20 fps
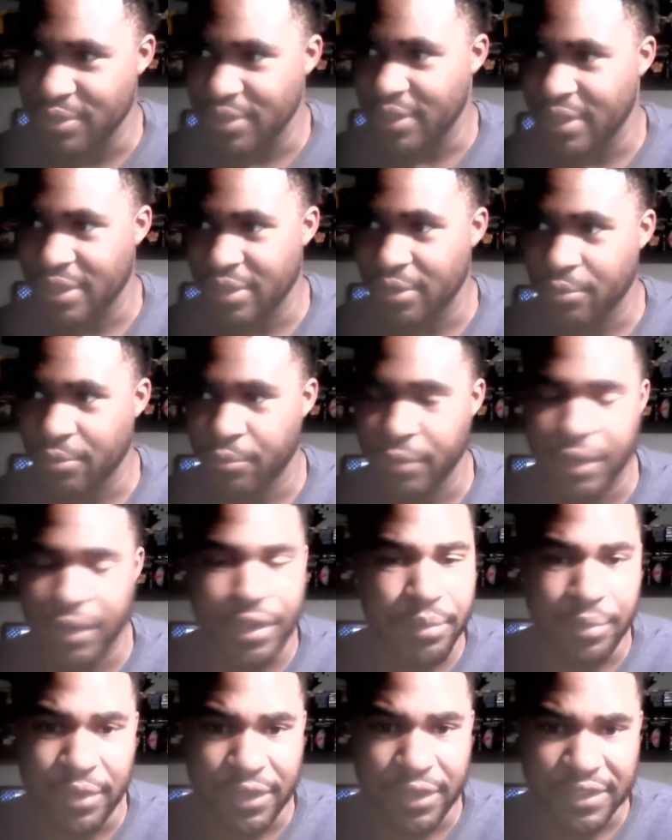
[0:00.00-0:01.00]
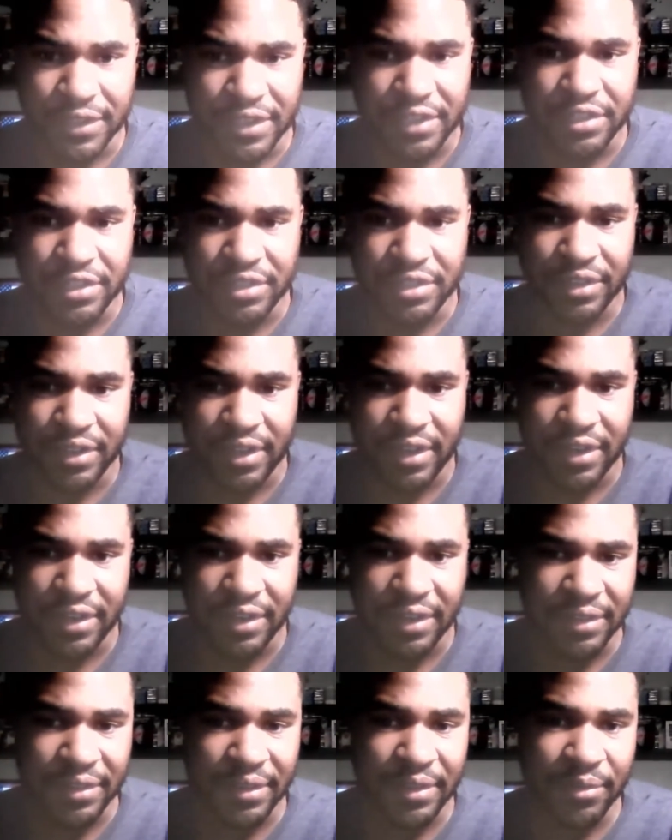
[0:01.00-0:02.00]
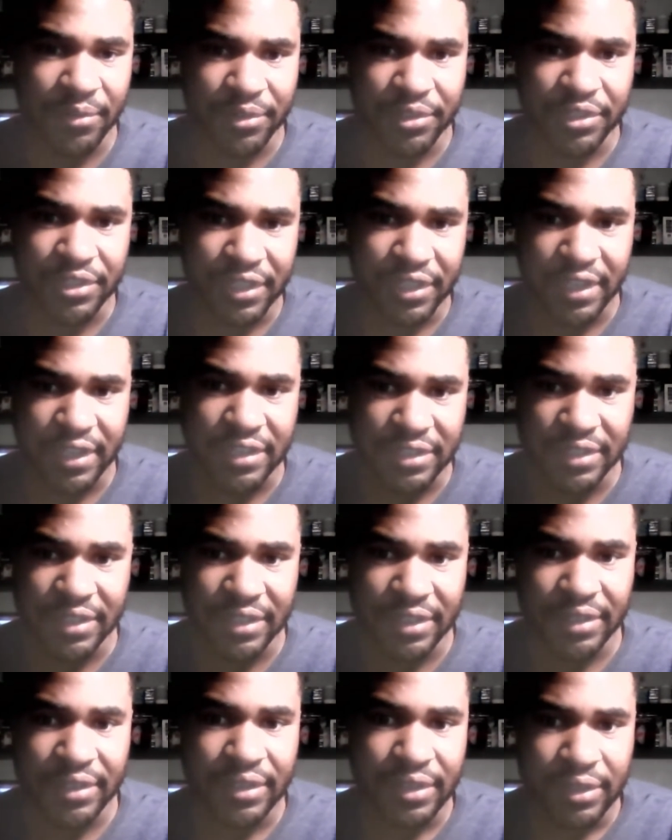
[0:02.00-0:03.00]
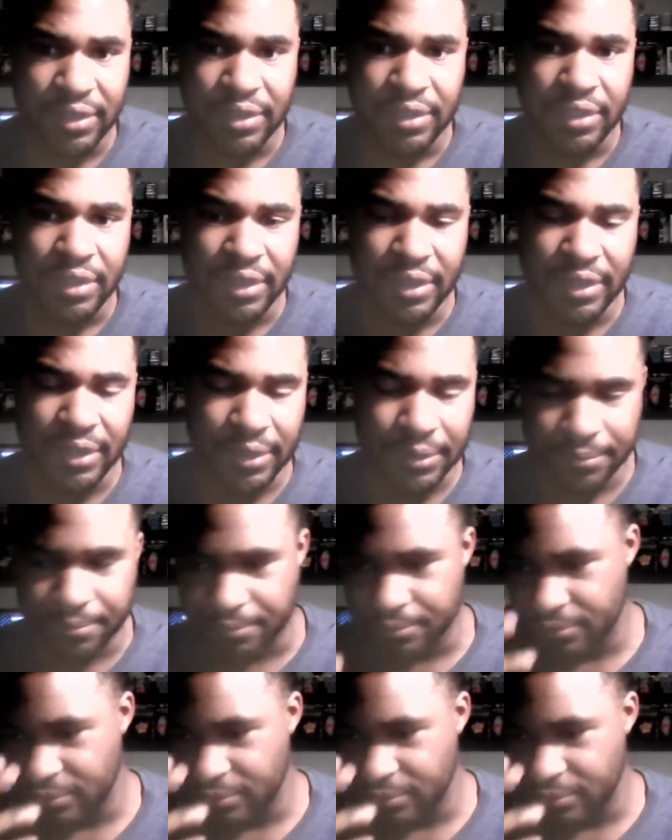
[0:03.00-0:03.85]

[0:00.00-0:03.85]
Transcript: like a rehabilitation kind of like thing where she has to,